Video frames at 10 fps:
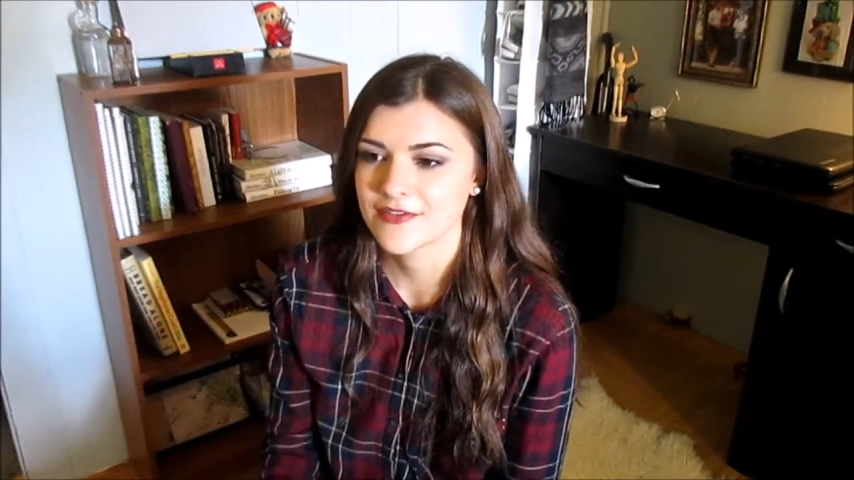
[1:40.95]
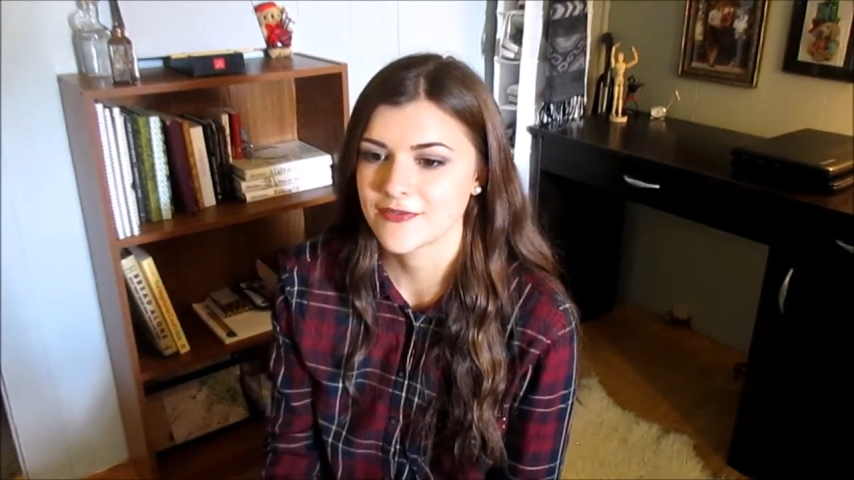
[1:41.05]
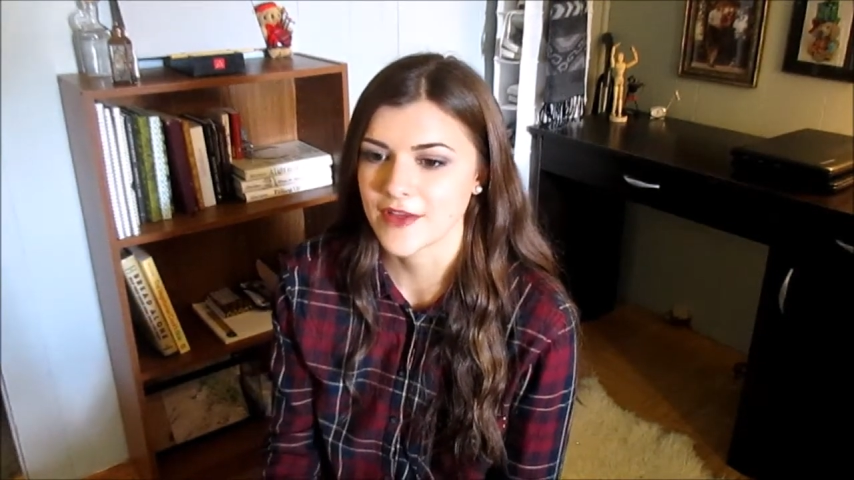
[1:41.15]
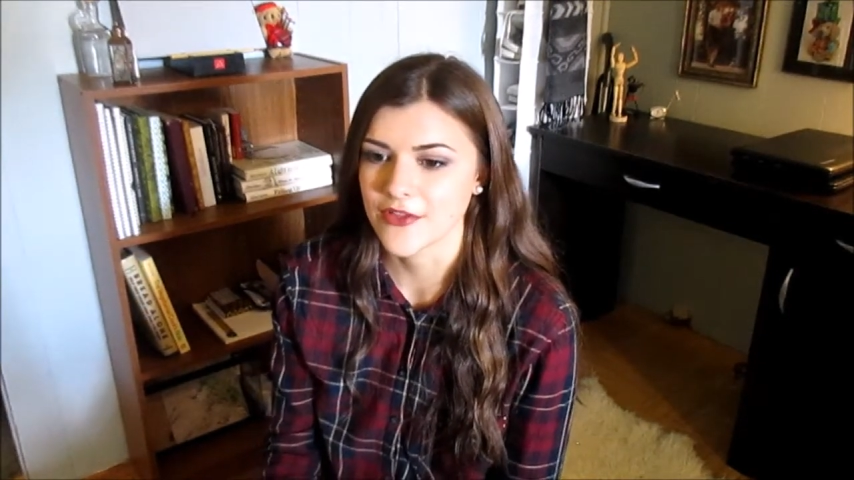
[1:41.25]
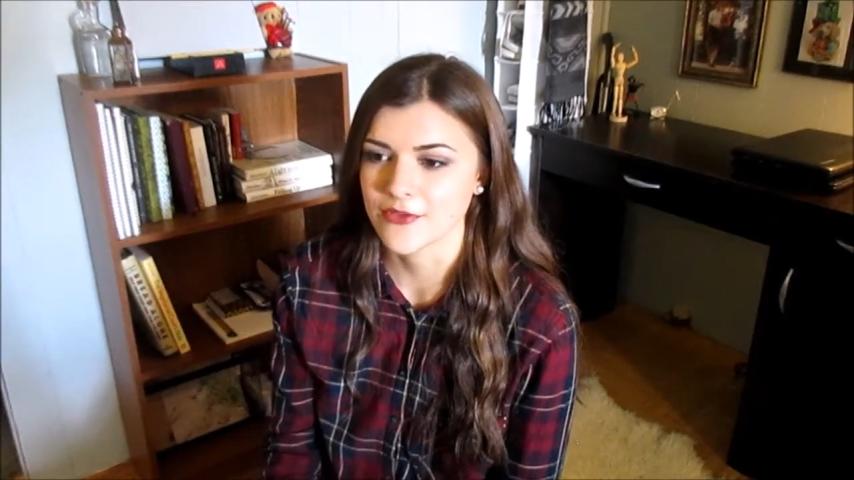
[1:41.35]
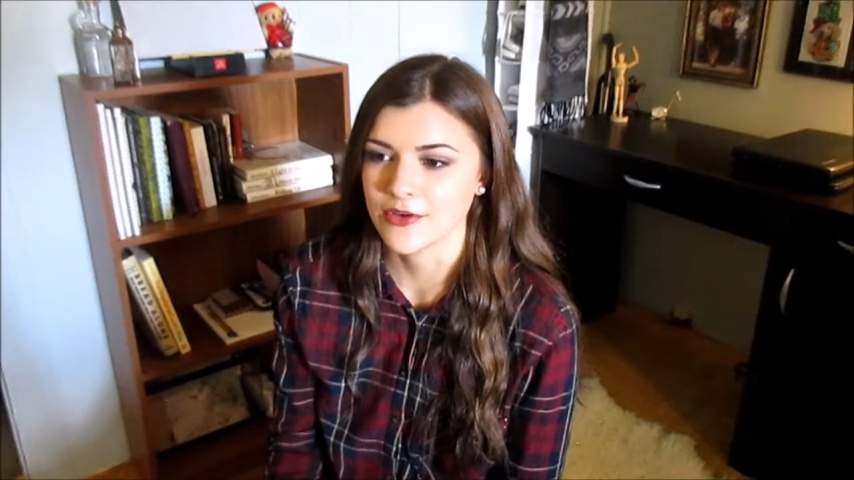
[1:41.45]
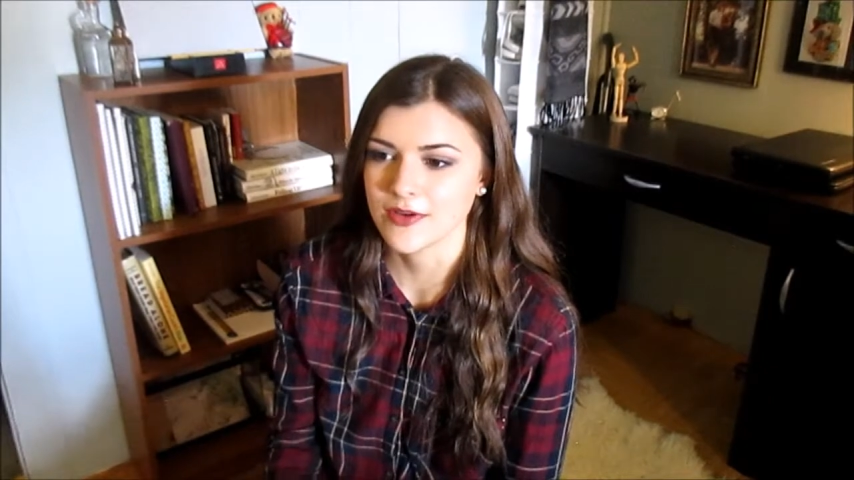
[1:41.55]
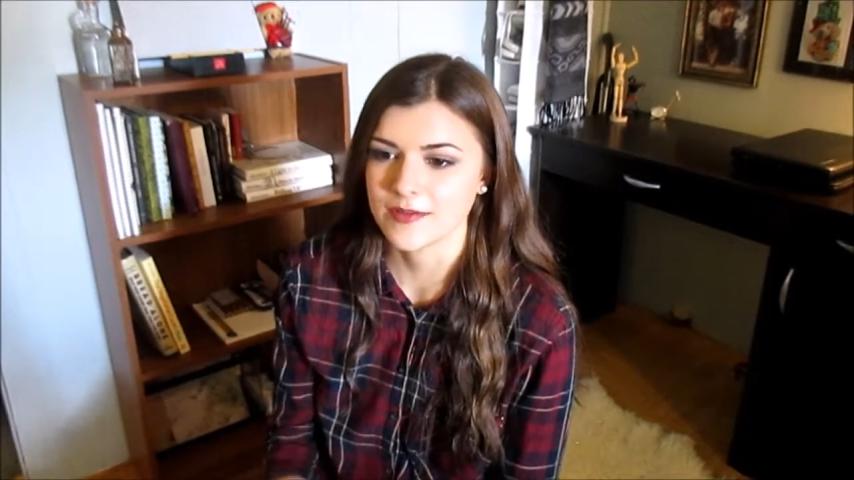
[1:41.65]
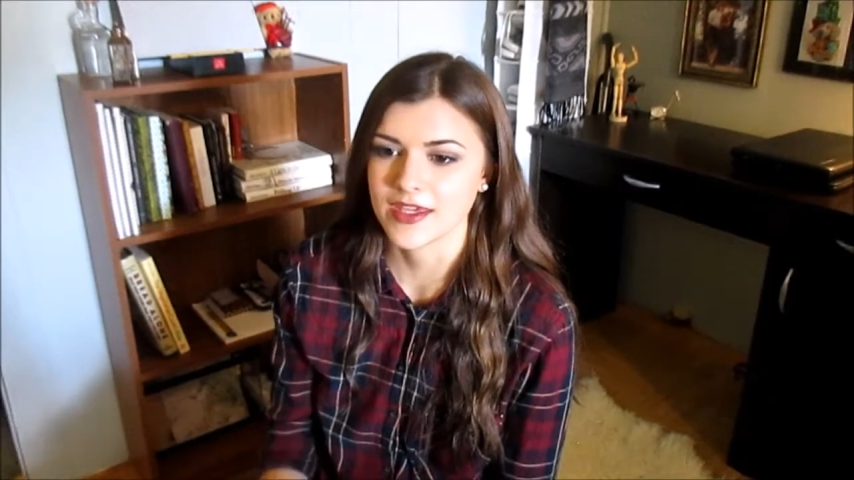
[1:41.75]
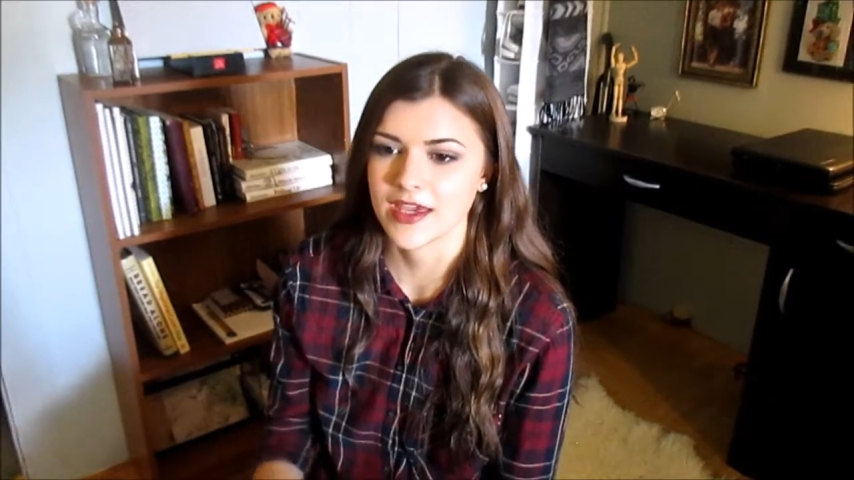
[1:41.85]
fell through
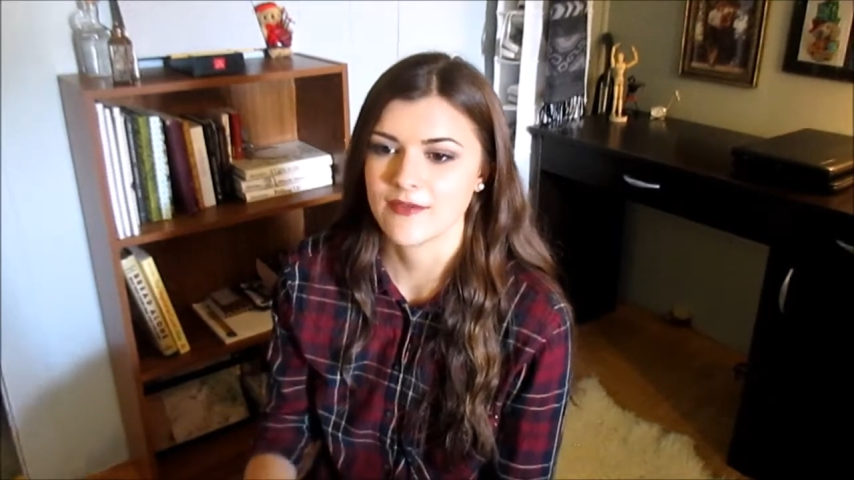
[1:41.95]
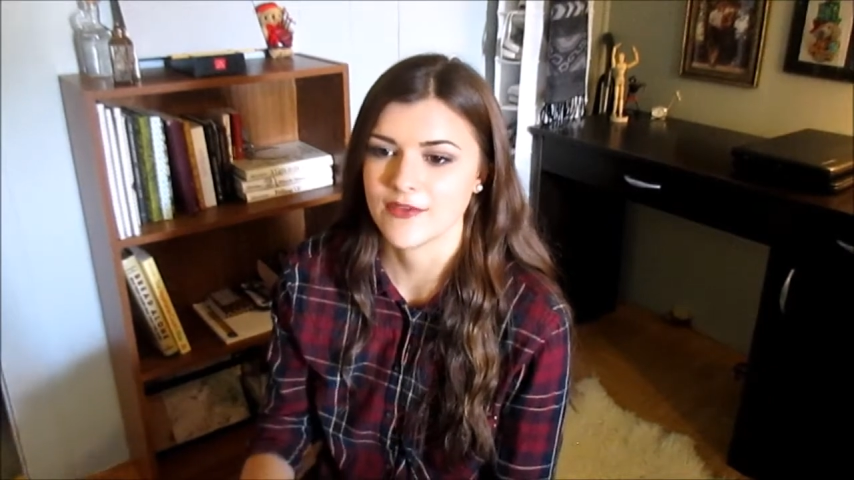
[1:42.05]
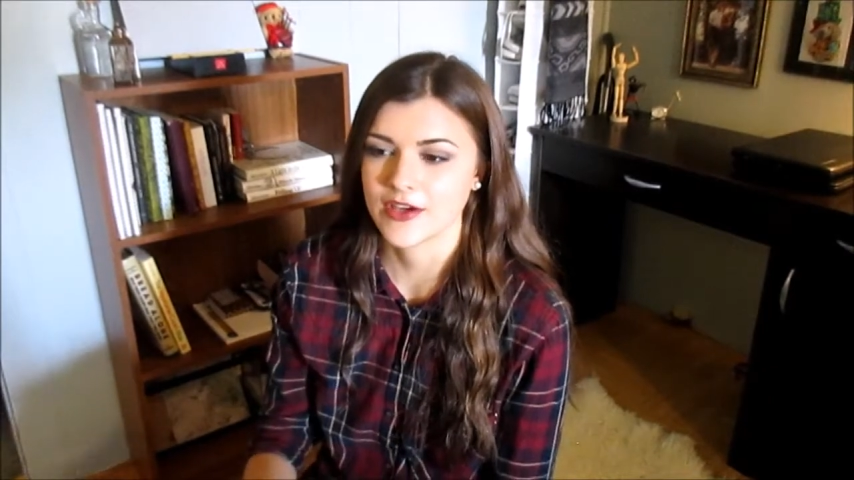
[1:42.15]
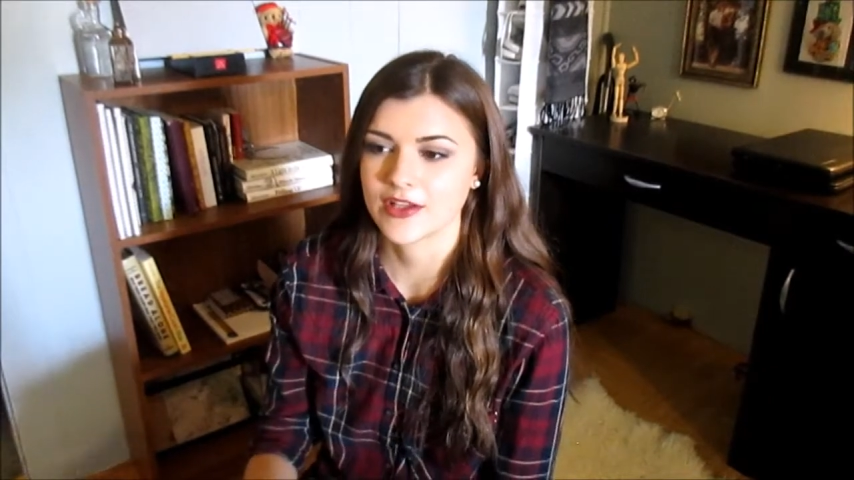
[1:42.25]
and became very